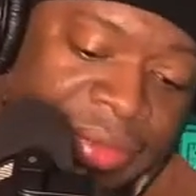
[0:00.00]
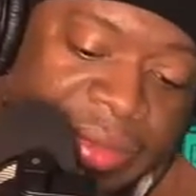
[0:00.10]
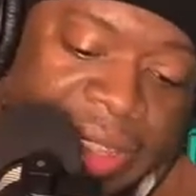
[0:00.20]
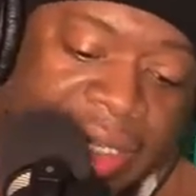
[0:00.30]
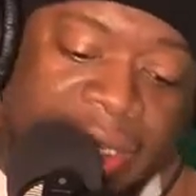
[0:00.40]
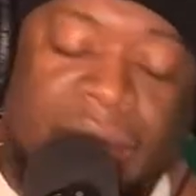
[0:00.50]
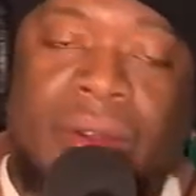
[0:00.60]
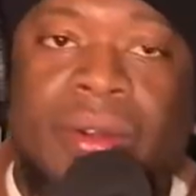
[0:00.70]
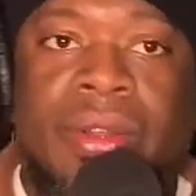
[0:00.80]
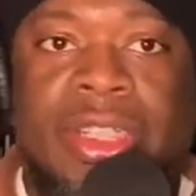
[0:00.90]
we're going to
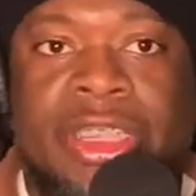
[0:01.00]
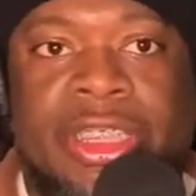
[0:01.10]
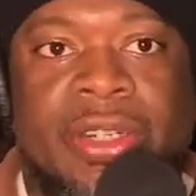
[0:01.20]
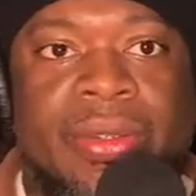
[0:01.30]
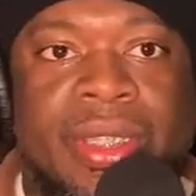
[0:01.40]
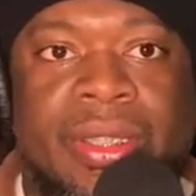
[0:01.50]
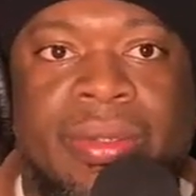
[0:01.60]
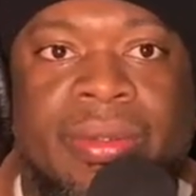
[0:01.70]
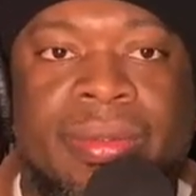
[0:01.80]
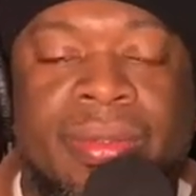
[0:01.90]
go on and show
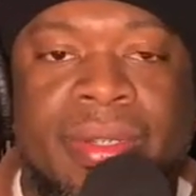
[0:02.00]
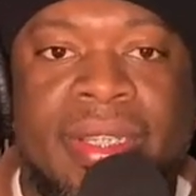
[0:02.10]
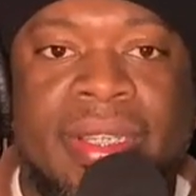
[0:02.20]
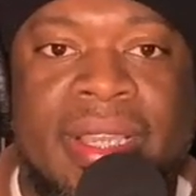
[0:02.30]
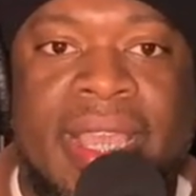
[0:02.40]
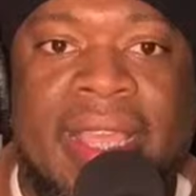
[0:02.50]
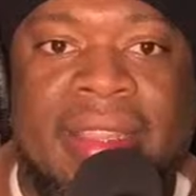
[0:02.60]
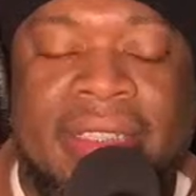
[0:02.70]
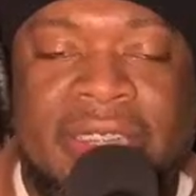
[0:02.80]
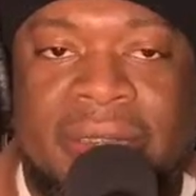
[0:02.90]
you
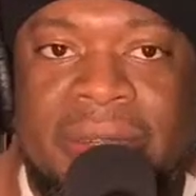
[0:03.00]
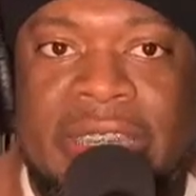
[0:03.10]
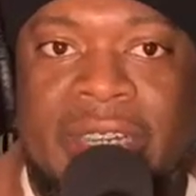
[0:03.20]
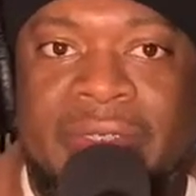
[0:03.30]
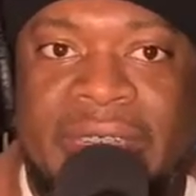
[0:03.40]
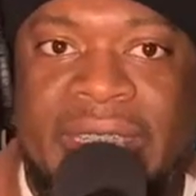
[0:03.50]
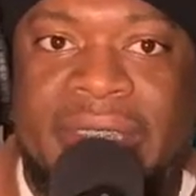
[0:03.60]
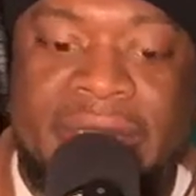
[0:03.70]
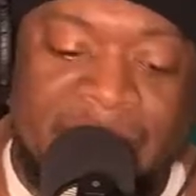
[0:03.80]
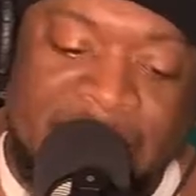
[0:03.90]
the
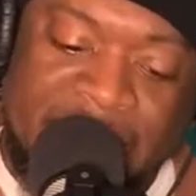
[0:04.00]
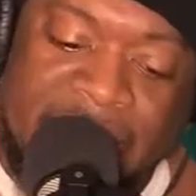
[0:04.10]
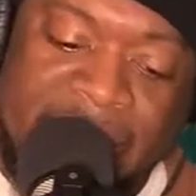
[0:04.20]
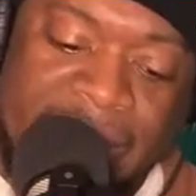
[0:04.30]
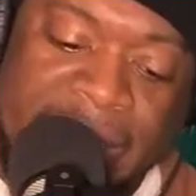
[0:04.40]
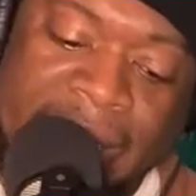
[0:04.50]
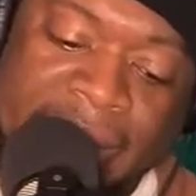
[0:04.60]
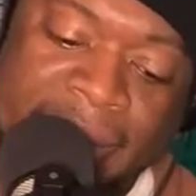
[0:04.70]
subservience of this young lady.